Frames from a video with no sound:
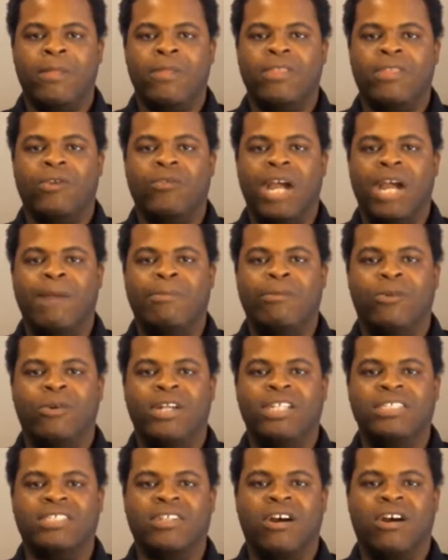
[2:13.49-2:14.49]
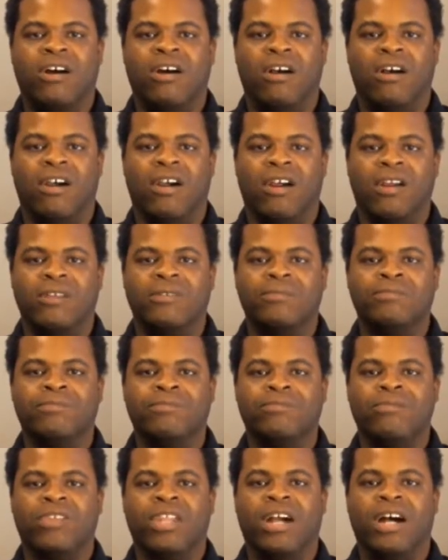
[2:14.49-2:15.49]
the Graboids
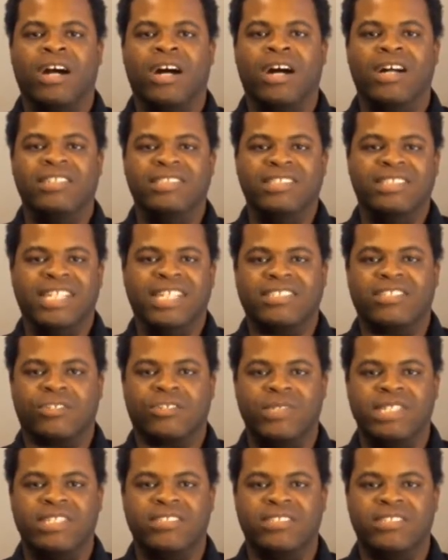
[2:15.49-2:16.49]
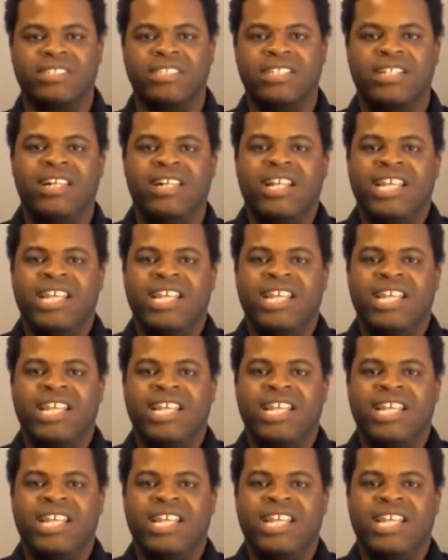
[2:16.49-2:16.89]
are desert creatures.